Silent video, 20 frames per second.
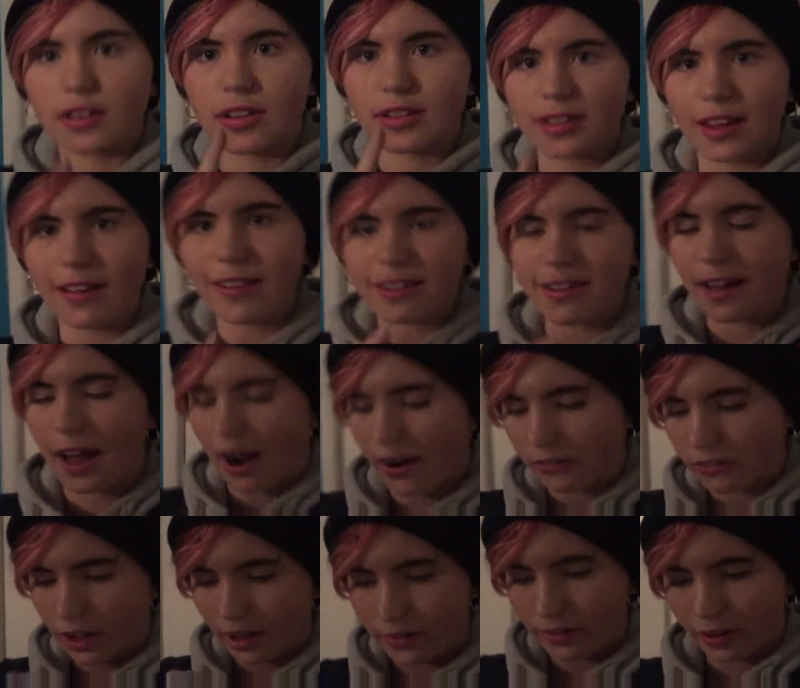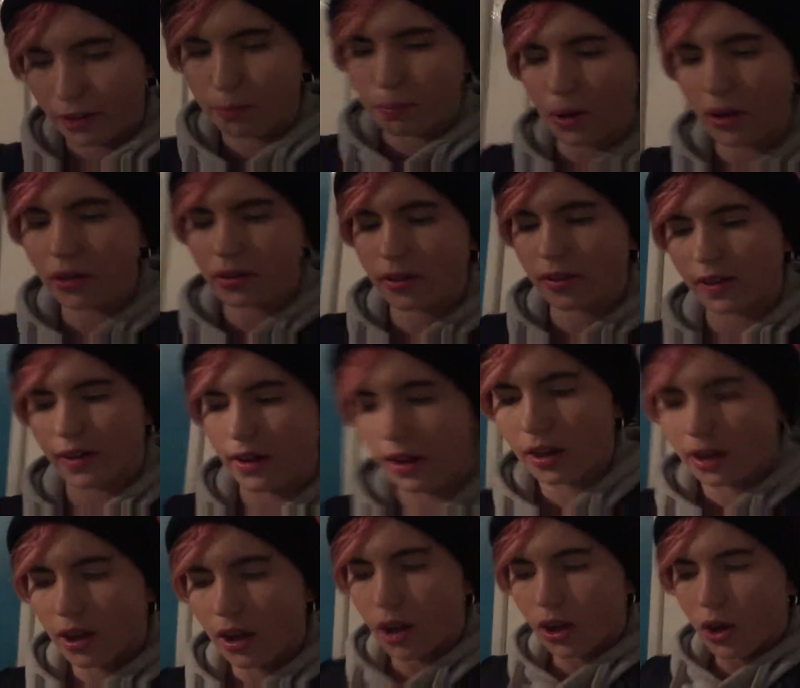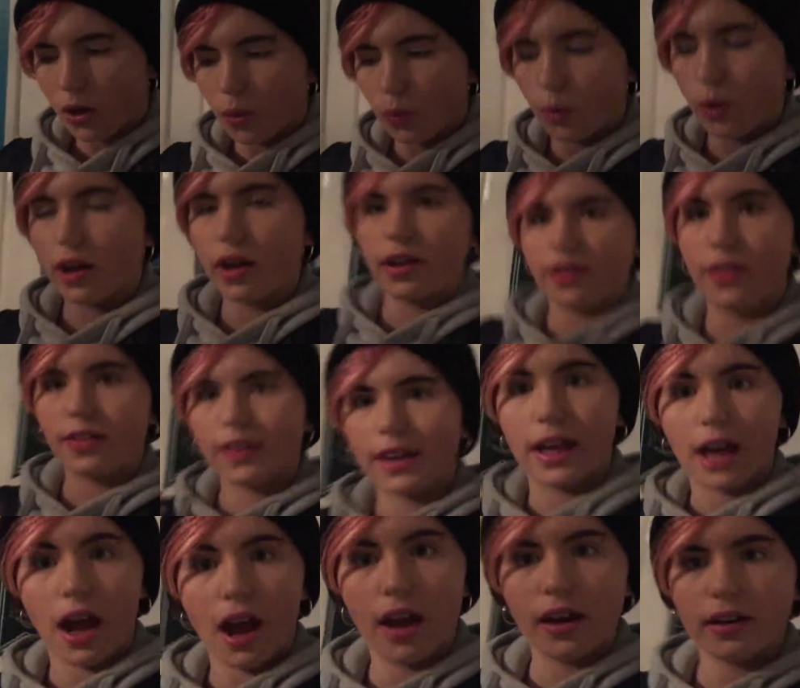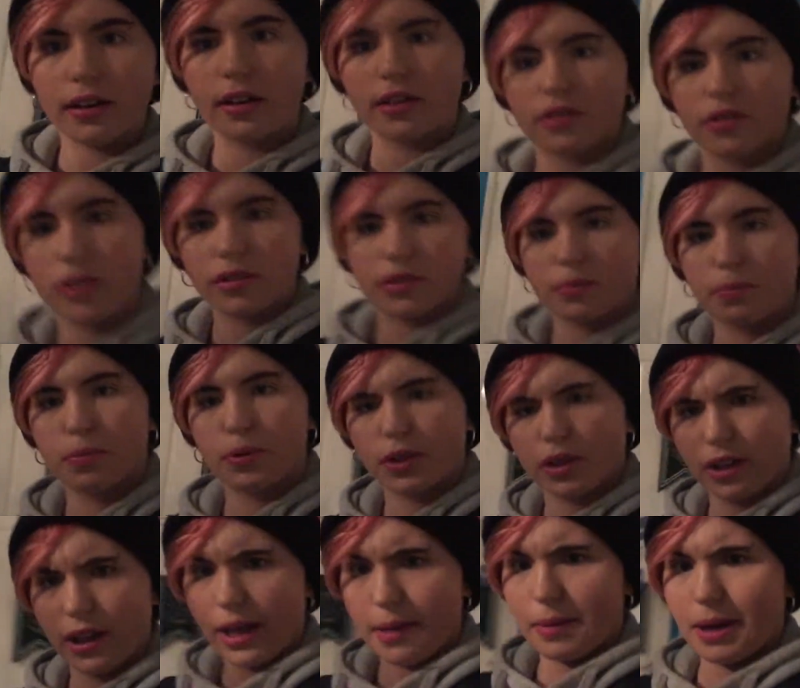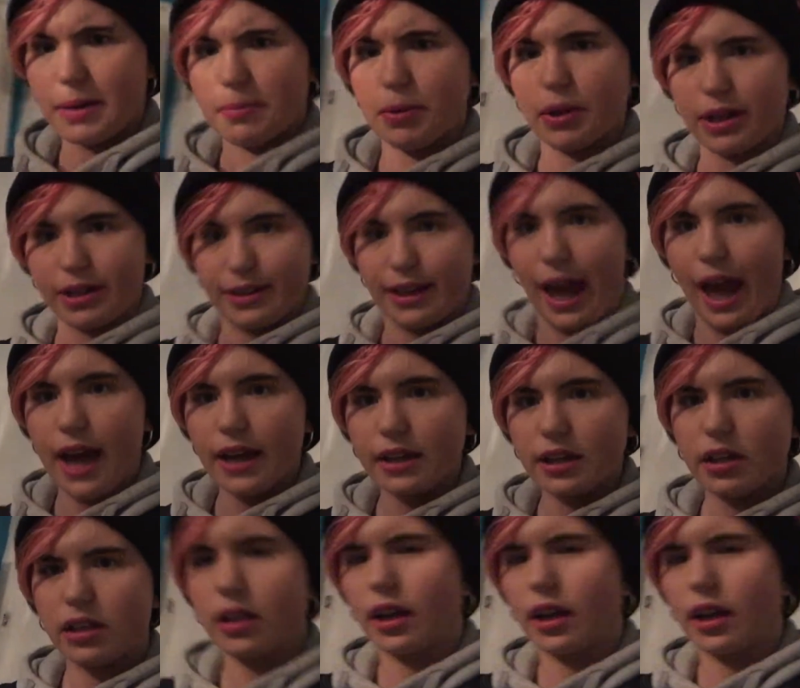Disney have, like, this policy where they can't proclaim anybody dead,